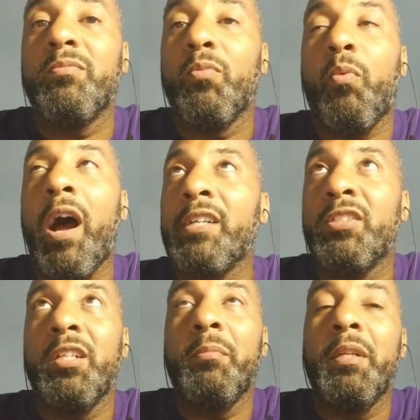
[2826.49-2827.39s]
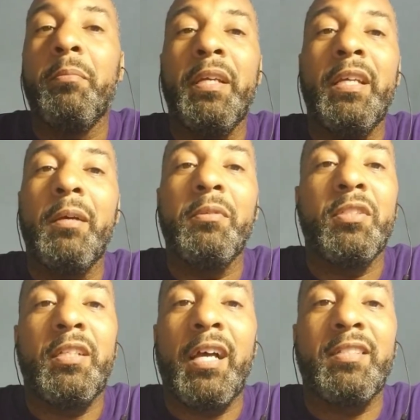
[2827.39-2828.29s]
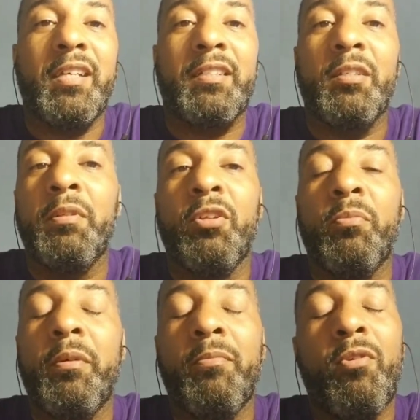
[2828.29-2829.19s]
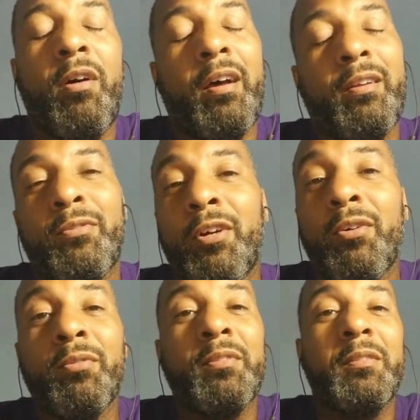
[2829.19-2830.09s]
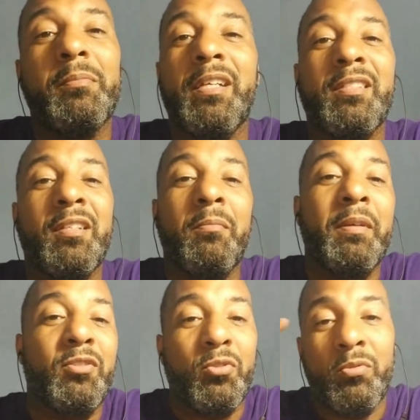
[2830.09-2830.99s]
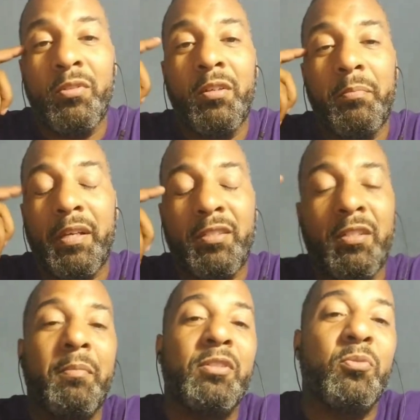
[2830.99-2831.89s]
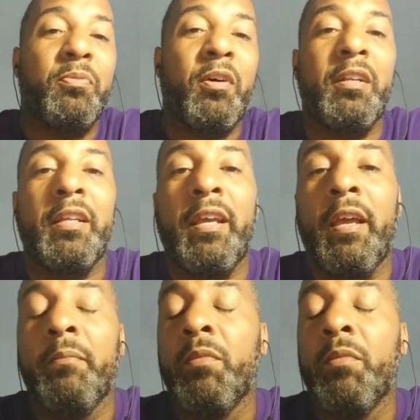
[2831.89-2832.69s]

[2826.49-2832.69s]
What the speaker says: watching him and being able to dissect him a little bit more, I don't know because of the mental part of the game.